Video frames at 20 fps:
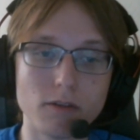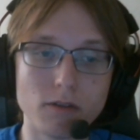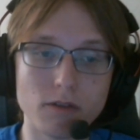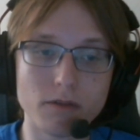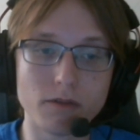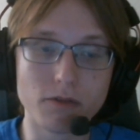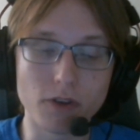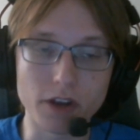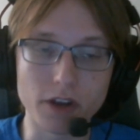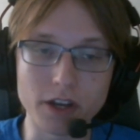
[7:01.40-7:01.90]

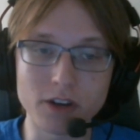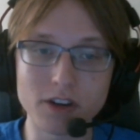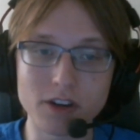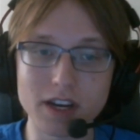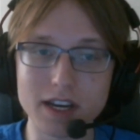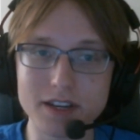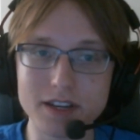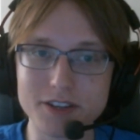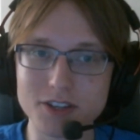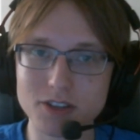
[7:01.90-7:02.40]
for
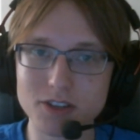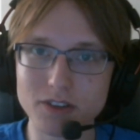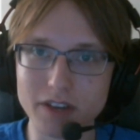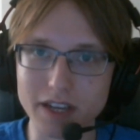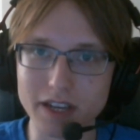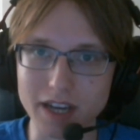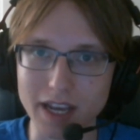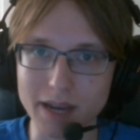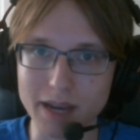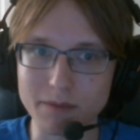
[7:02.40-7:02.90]
international
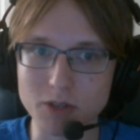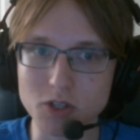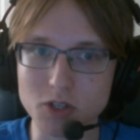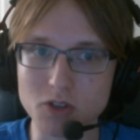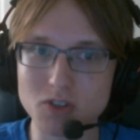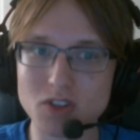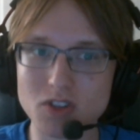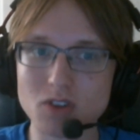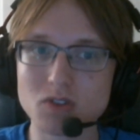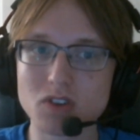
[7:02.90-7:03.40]
and
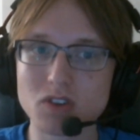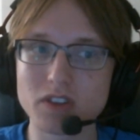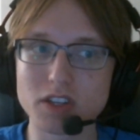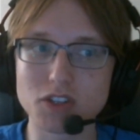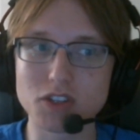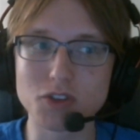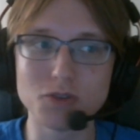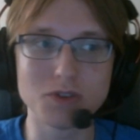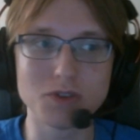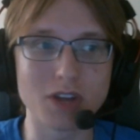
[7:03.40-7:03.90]
amateurs, those are the
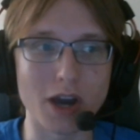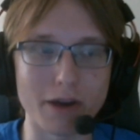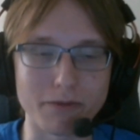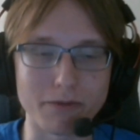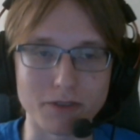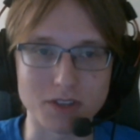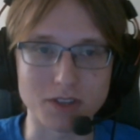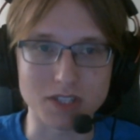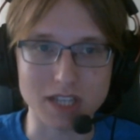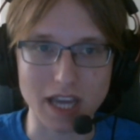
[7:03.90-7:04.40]
2
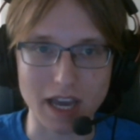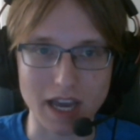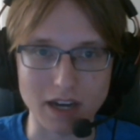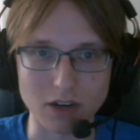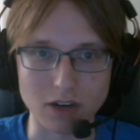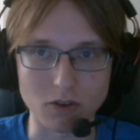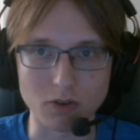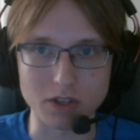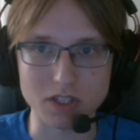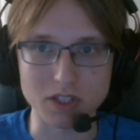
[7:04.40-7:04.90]
toughest
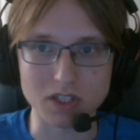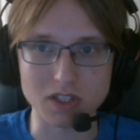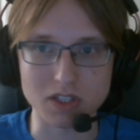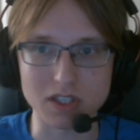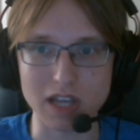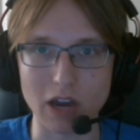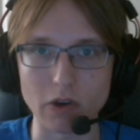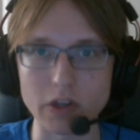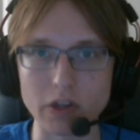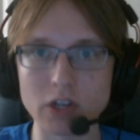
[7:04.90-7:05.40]
categories to scout.